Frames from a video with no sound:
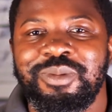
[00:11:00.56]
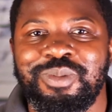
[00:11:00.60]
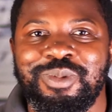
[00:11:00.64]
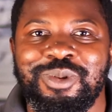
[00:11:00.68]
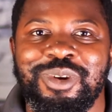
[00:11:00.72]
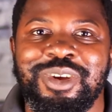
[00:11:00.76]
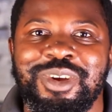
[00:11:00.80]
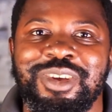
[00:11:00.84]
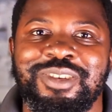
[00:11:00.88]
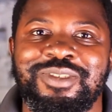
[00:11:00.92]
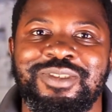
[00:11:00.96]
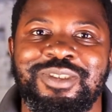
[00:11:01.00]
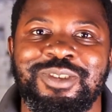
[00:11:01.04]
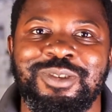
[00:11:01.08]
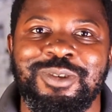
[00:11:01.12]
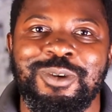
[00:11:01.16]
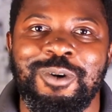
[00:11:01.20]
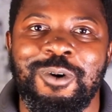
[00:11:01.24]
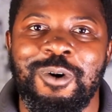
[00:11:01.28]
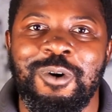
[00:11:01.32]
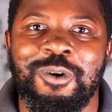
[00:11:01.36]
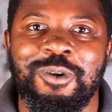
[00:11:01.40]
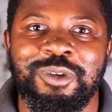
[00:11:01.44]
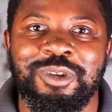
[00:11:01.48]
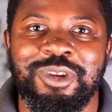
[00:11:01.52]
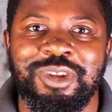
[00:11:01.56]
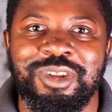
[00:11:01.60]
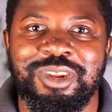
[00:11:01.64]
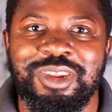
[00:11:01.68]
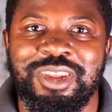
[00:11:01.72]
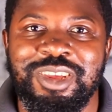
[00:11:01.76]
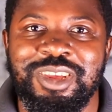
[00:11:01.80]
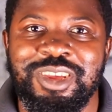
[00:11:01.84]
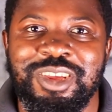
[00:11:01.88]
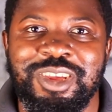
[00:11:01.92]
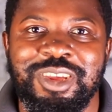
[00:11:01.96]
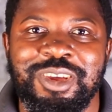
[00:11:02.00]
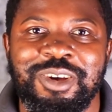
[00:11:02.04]
depress you on the
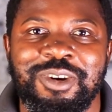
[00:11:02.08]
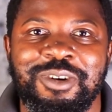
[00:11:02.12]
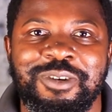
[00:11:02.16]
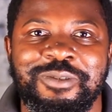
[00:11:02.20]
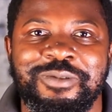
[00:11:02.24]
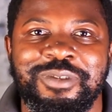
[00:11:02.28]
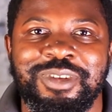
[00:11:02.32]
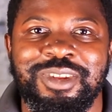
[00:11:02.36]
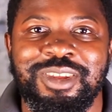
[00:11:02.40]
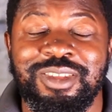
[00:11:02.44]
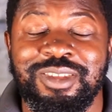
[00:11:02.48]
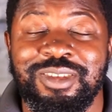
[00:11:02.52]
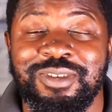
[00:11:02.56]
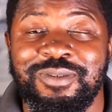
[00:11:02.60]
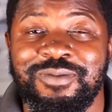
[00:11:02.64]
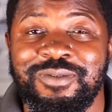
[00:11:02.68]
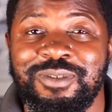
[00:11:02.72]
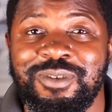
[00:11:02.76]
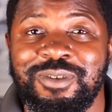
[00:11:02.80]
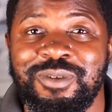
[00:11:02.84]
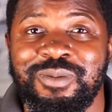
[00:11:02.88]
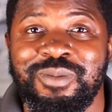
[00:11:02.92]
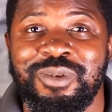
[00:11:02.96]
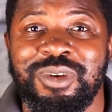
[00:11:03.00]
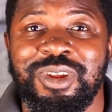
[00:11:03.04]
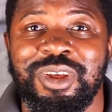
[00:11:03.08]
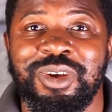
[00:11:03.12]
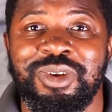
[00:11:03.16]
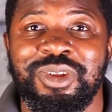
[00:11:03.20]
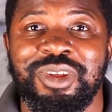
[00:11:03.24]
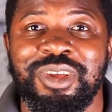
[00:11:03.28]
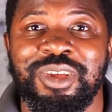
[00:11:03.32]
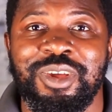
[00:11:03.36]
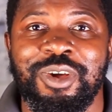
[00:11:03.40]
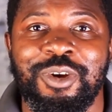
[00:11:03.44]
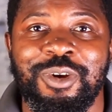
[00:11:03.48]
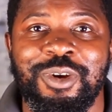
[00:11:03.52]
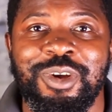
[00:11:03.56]
day of an interview but i'd
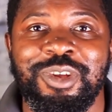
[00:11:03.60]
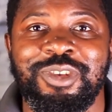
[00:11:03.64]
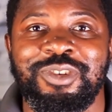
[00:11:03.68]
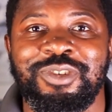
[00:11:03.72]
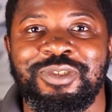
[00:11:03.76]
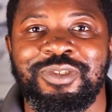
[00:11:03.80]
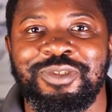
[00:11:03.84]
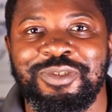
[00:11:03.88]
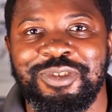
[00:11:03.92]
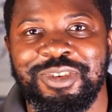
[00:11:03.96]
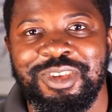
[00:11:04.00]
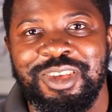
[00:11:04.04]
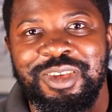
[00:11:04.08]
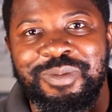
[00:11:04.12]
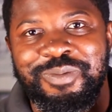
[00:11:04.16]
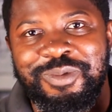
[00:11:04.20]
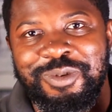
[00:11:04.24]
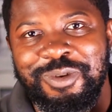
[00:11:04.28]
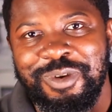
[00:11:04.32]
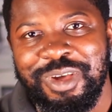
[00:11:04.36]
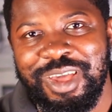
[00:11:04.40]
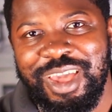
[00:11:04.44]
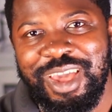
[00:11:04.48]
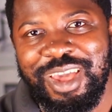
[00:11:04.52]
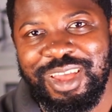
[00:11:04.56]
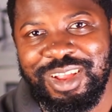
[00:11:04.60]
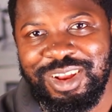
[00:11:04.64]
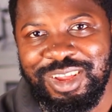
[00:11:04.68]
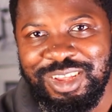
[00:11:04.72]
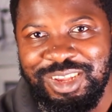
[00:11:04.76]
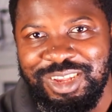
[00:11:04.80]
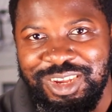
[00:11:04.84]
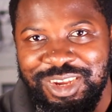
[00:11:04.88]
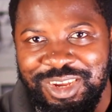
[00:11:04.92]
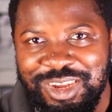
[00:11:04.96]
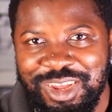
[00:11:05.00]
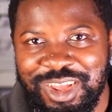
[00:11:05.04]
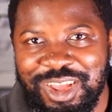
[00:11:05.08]
encourage you to keep your
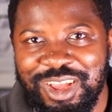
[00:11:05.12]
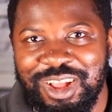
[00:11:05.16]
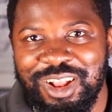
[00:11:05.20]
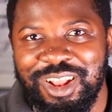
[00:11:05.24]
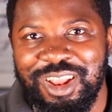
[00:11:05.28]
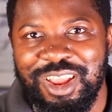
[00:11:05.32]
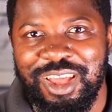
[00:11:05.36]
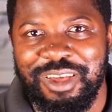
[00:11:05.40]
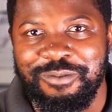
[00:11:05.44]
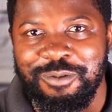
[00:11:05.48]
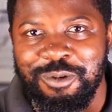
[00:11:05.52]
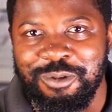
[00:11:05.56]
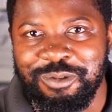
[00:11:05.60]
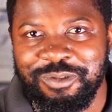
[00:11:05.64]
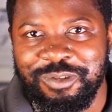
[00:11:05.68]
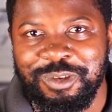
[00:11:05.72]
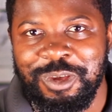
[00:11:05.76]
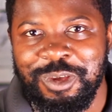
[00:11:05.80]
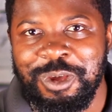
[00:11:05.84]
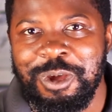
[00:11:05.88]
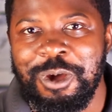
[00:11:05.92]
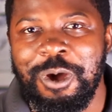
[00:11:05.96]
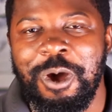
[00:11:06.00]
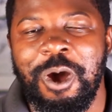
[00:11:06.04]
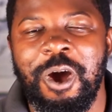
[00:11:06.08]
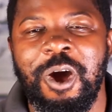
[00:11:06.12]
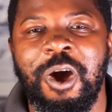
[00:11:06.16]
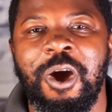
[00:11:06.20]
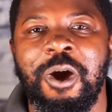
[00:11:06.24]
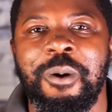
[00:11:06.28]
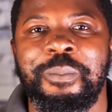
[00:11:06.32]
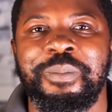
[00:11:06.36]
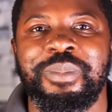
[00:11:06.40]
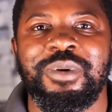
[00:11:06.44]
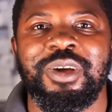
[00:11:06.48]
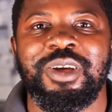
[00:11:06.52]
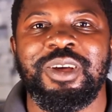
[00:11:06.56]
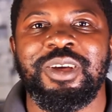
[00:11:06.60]
energy levels
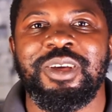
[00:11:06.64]
up,